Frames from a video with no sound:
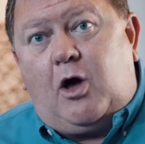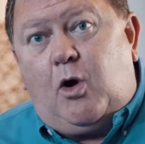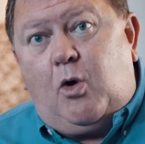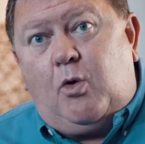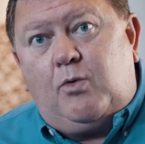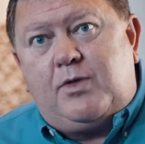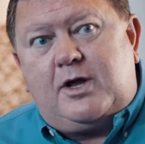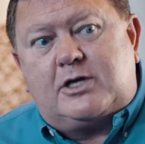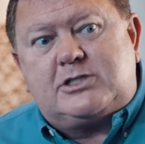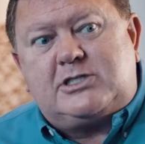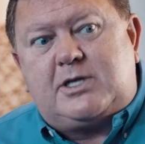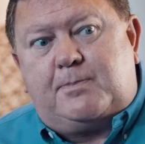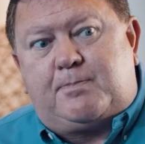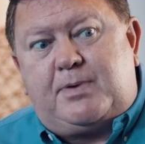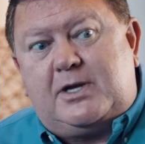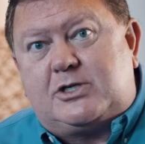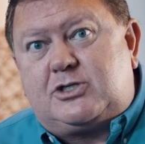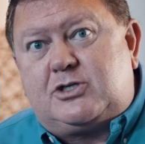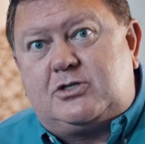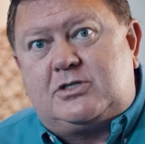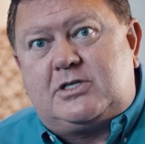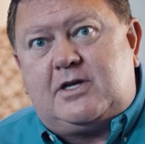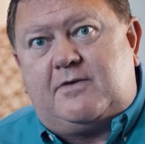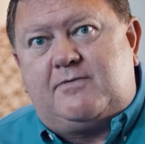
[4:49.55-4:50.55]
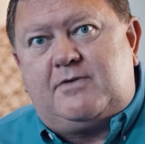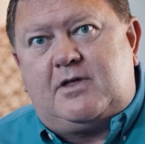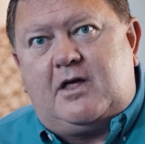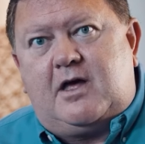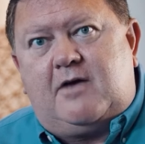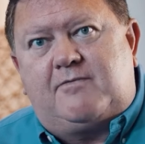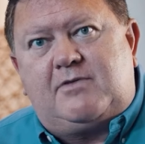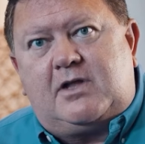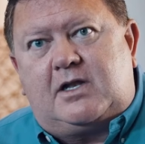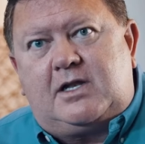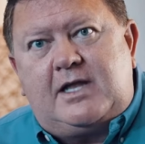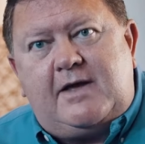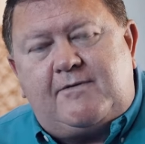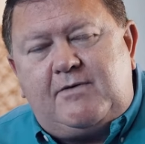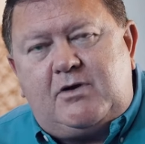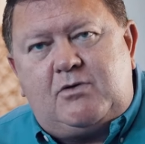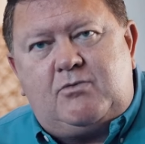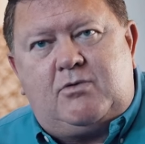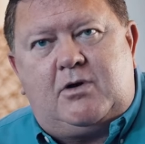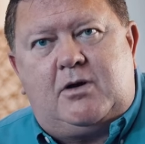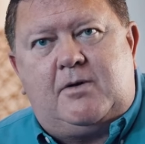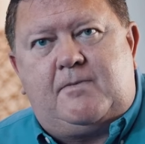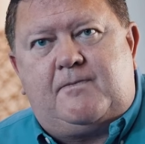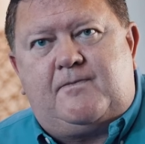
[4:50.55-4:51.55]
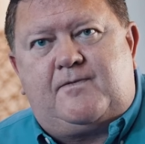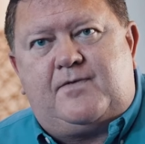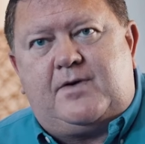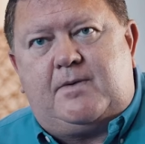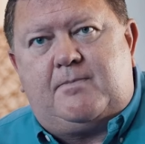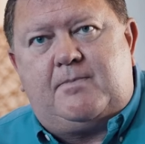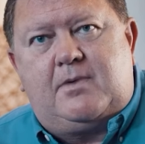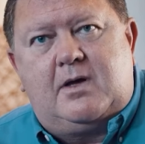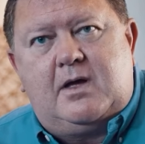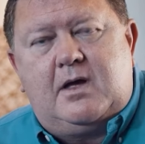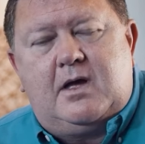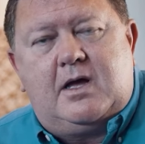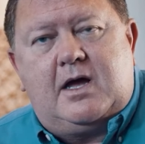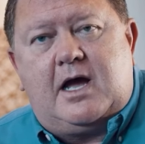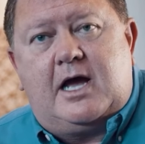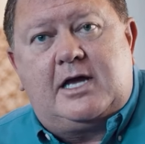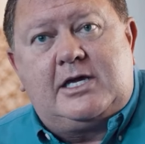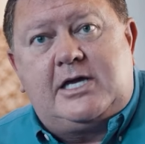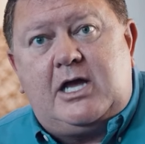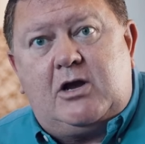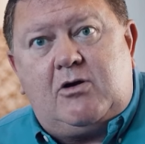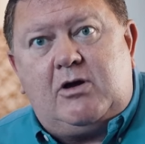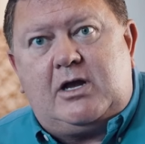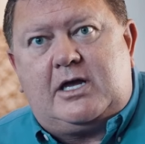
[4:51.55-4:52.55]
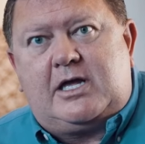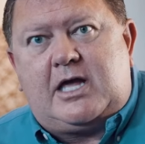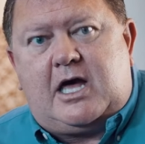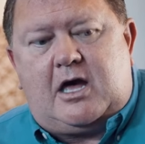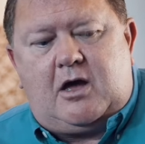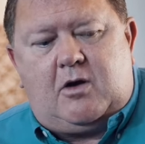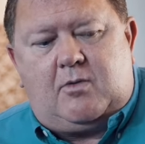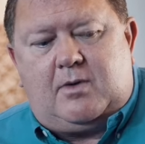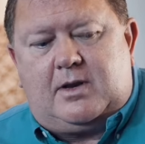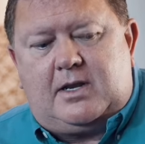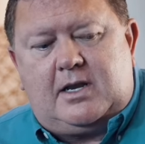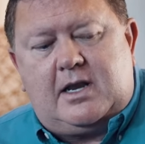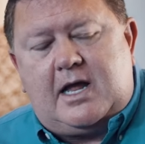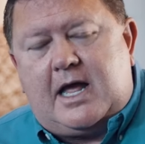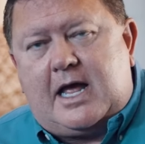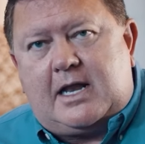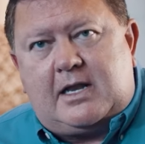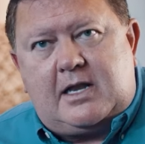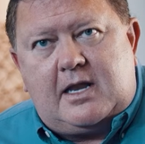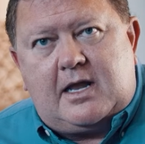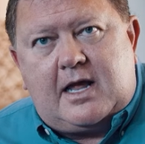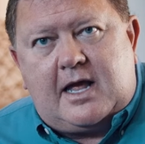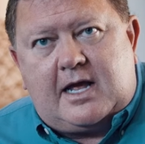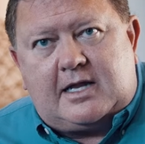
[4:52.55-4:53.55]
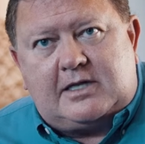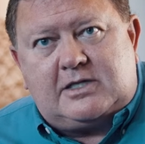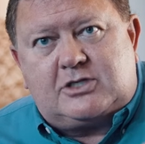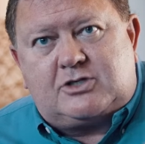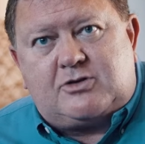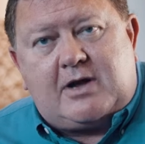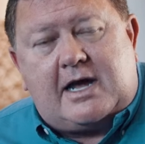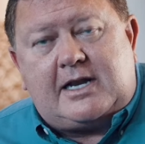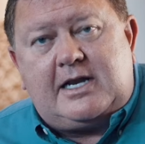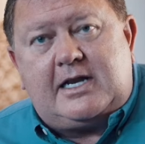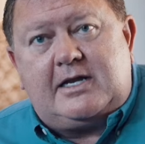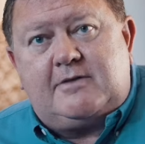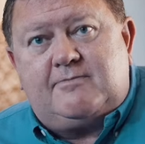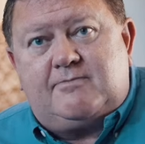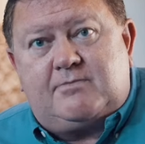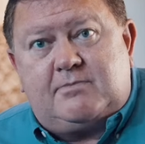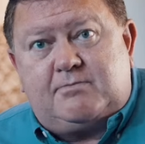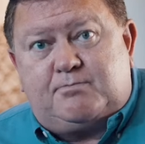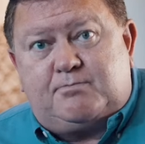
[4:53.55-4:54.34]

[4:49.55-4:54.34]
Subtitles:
oh, there's some pictures of the living room from a year ago and try to